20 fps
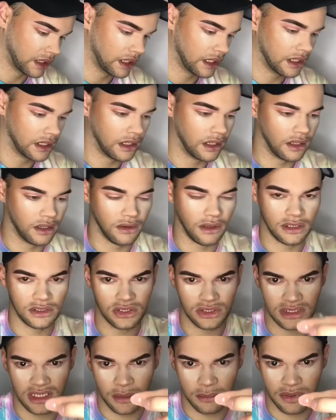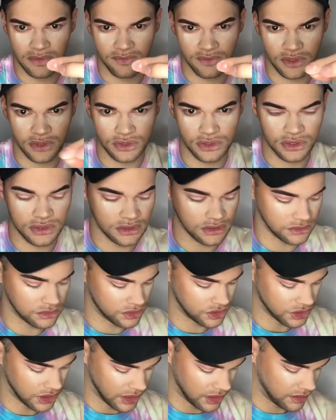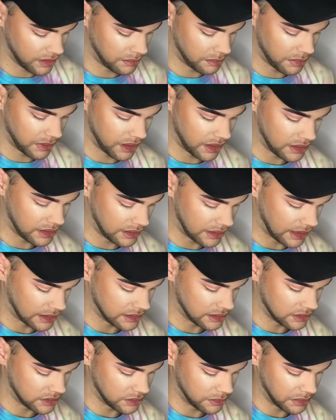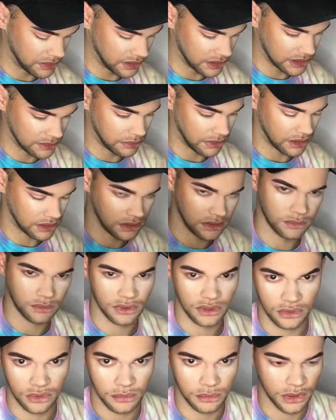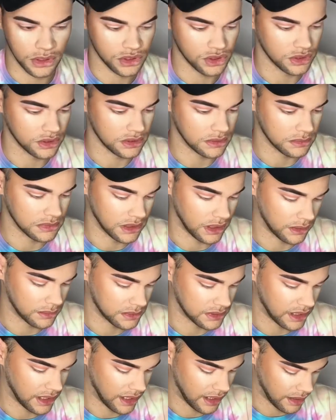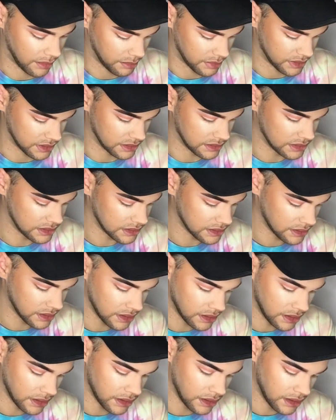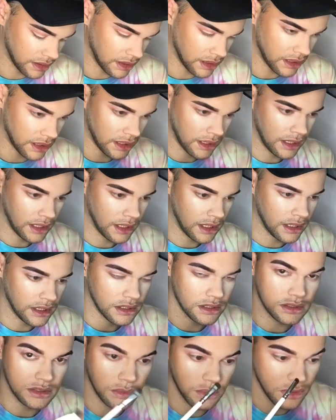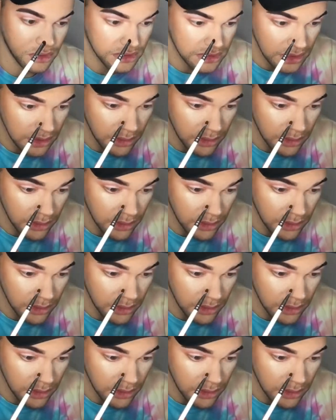Now, I just got my first shed, but that's to be expected with new brushes. Sometimes that happens. So we're gonna take